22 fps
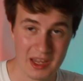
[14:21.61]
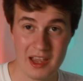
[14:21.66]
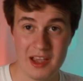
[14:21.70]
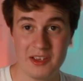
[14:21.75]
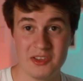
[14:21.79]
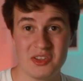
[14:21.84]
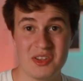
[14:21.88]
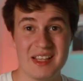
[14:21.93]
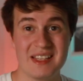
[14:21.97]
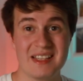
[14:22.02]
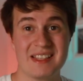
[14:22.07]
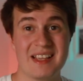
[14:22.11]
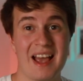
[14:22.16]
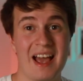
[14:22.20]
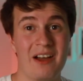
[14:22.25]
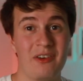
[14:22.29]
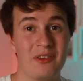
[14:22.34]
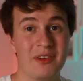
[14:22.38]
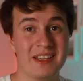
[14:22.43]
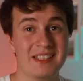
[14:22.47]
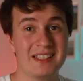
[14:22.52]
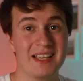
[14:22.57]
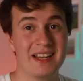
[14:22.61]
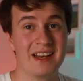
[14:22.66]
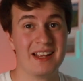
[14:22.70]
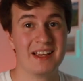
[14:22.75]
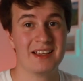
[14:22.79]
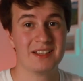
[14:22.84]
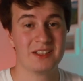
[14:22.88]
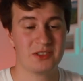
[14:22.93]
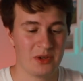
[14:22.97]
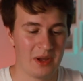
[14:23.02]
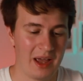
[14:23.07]
So this is how easy it
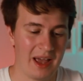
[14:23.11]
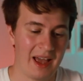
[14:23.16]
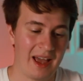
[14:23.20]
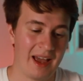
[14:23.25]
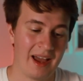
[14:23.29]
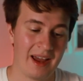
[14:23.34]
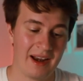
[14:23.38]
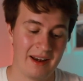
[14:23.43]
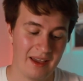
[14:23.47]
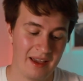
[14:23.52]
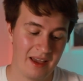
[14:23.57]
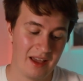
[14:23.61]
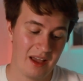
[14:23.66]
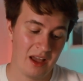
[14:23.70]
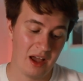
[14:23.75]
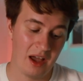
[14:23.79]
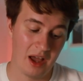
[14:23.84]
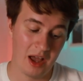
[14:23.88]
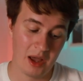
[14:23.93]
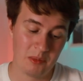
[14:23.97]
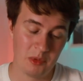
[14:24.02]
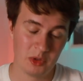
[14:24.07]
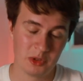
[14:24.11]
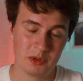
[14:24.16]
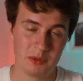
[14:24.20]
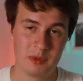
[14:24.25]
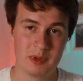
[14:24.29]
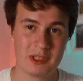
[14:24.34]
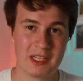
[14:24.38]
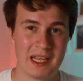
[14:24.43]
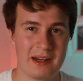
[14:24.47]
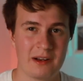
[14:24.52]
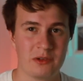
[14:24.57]
is to add multiple
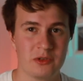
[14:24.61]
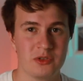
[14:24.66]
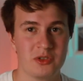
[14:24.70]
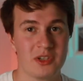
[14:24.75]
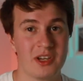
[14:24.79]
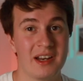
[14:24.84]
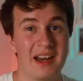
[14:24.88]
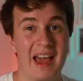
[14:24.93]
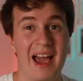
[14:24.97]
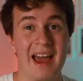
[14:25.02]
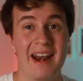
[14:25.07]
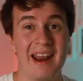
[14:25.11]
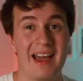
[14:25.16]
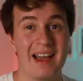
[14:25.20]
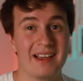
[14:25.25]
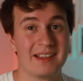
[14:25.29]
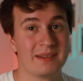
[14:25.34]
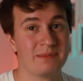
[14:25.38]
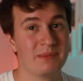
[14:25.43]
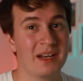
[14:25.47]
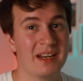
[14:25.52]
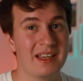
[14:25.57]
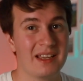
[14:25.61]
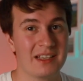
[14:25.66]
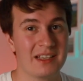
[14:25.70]
titles. You can add as many